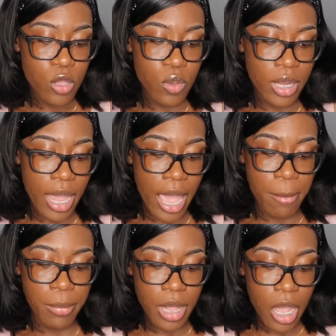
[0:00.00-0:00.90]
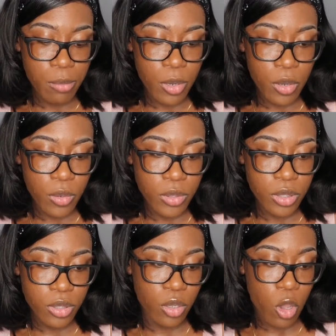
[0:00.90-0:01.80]
you can add blog
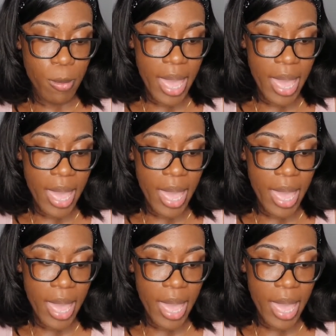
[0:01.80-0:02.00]
posts go